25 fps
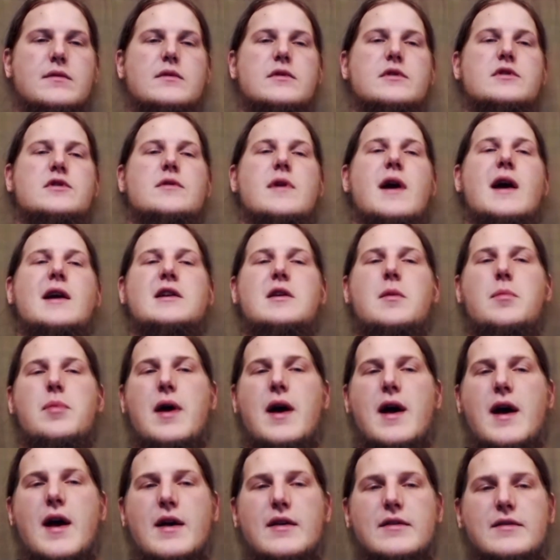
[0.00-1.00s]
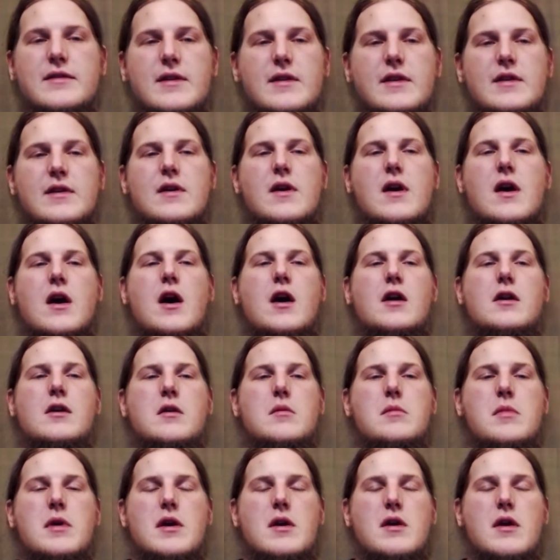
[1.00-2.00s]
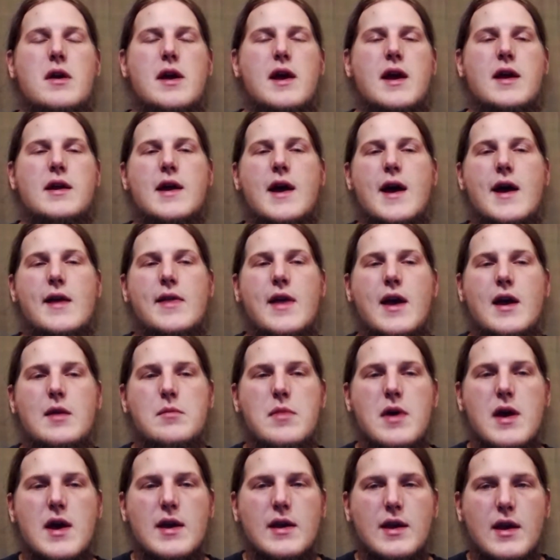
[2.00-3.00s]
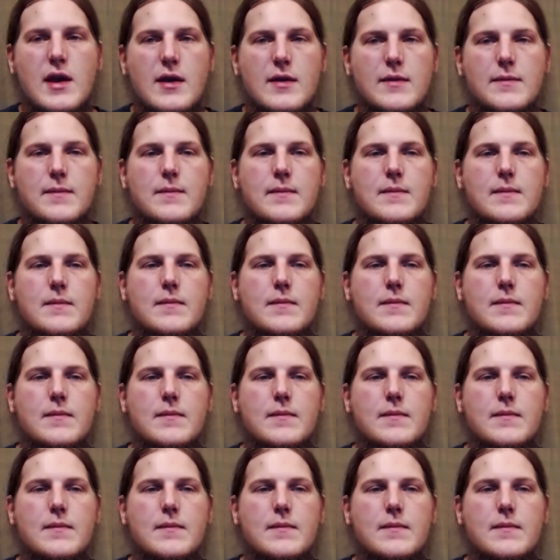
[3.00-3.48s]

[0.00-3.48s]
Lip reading: direct deposit, auto bill, and online banking.